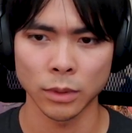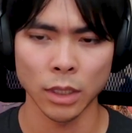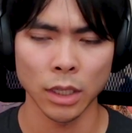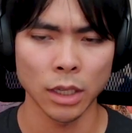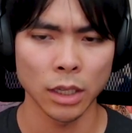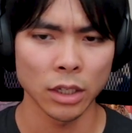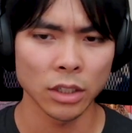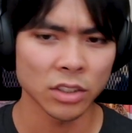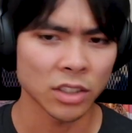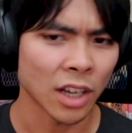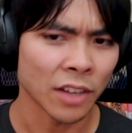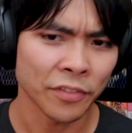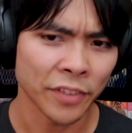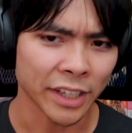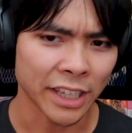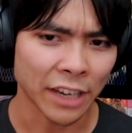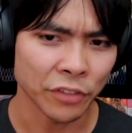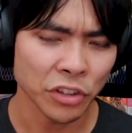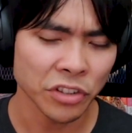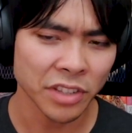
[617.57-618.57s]
Safik,
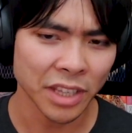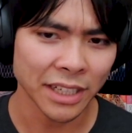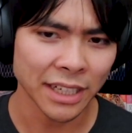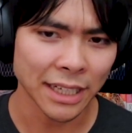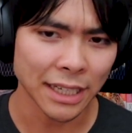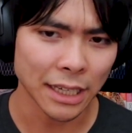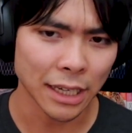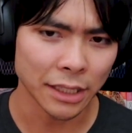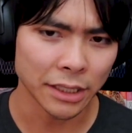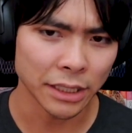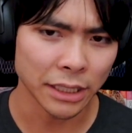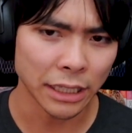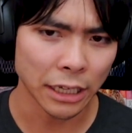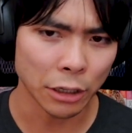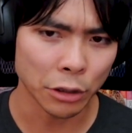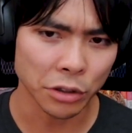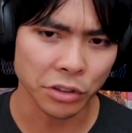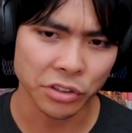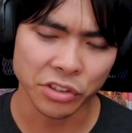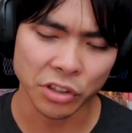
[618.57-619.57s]
have you stayed at any
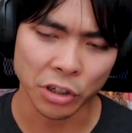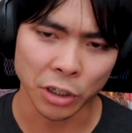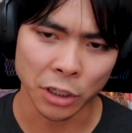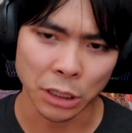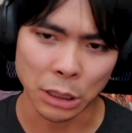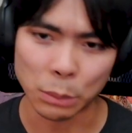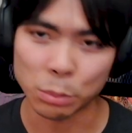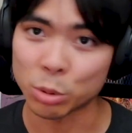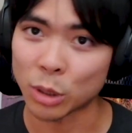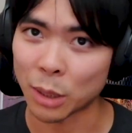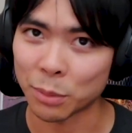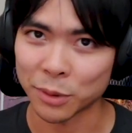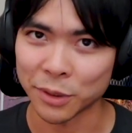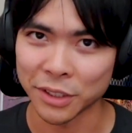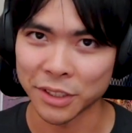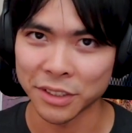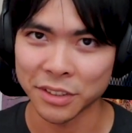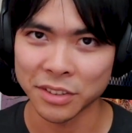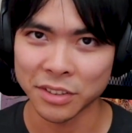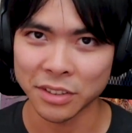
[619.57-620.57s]
LXR
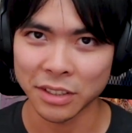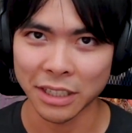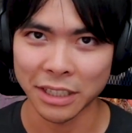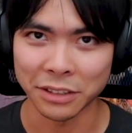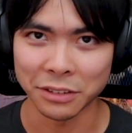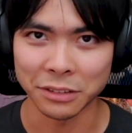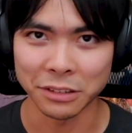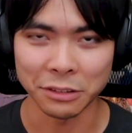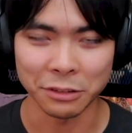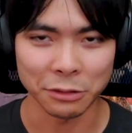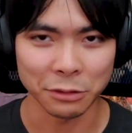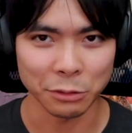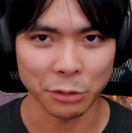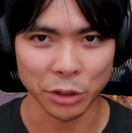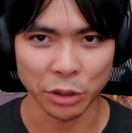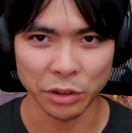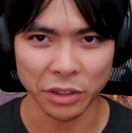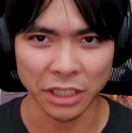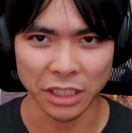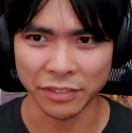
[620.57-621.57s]
properties, and what do
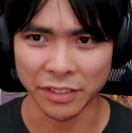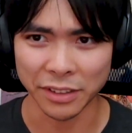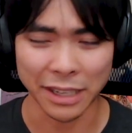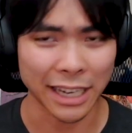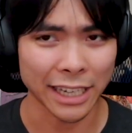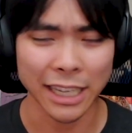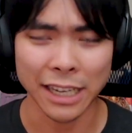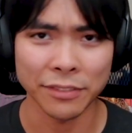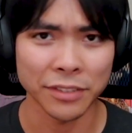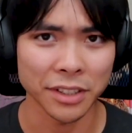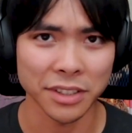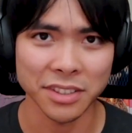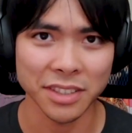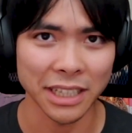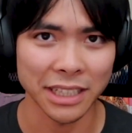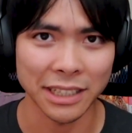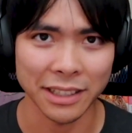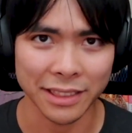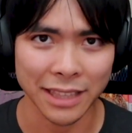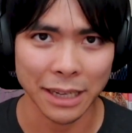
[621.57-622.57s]
you think of? I haven't
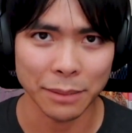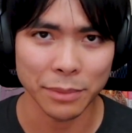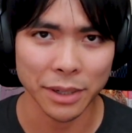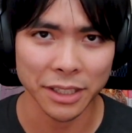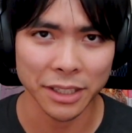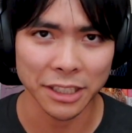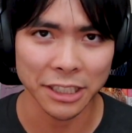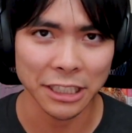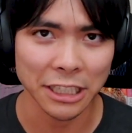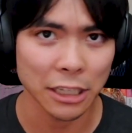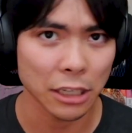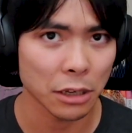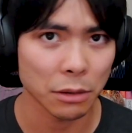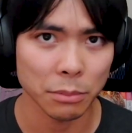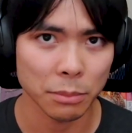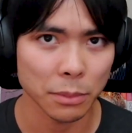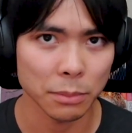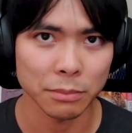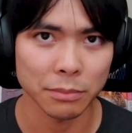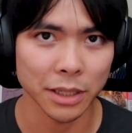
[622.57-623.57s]
stayed at that many
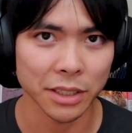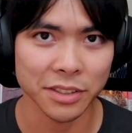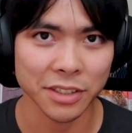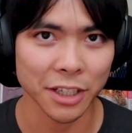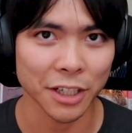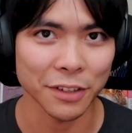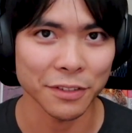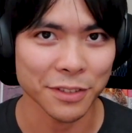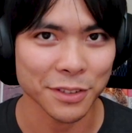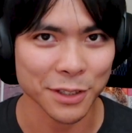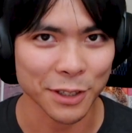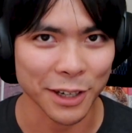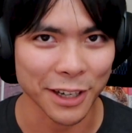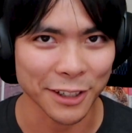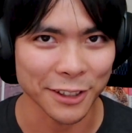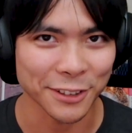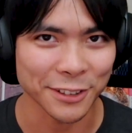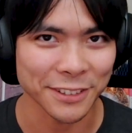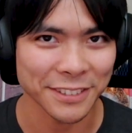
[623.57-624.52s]
myself, so I don't.